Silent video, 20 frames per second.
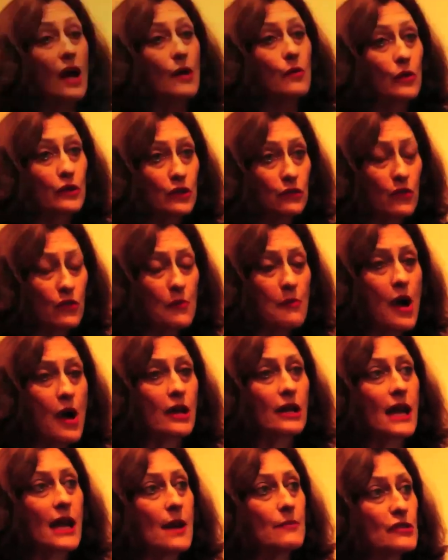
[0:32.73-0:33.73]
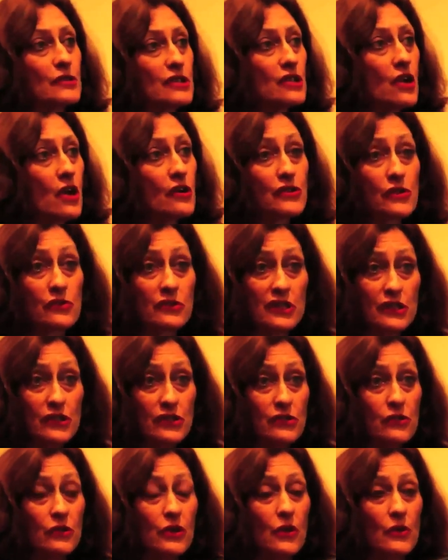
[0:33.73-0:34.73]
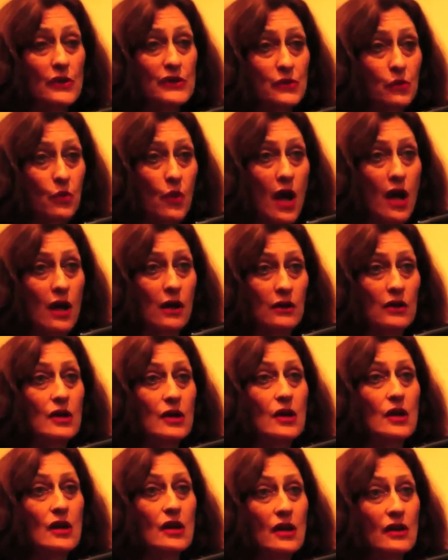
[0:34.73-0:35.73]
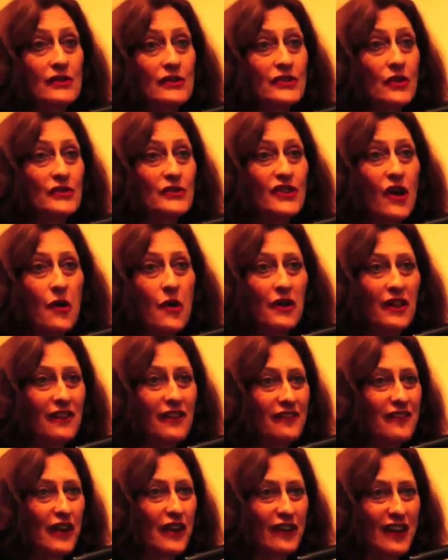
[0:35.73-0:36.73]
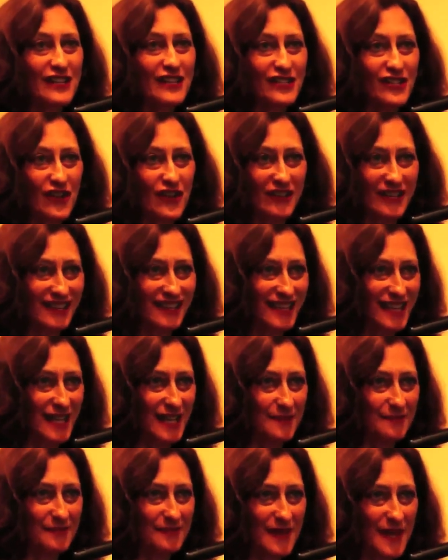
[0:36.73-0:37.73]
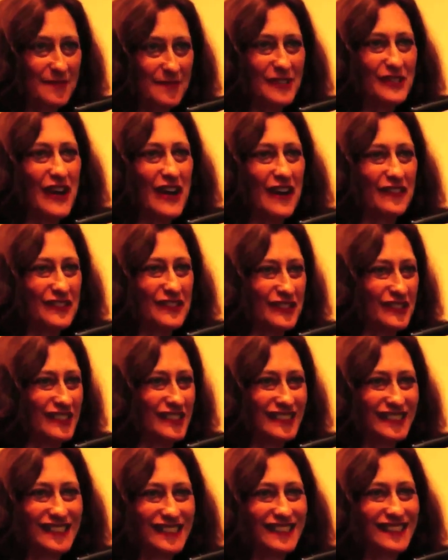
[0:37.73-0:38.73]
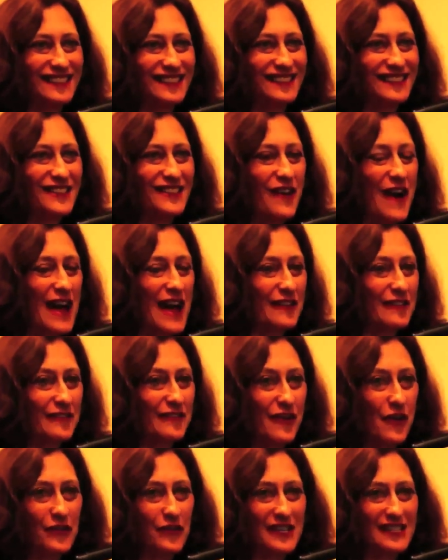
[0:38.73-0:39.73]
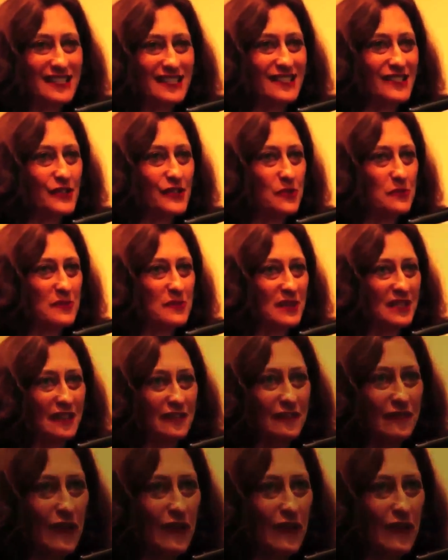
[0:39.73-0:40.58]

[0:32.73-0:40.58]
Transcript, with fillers: I worked with robotic cameras and also in the studio as well. So it's all a variation on the theme. I mean, you have to know how to focus and zoom in and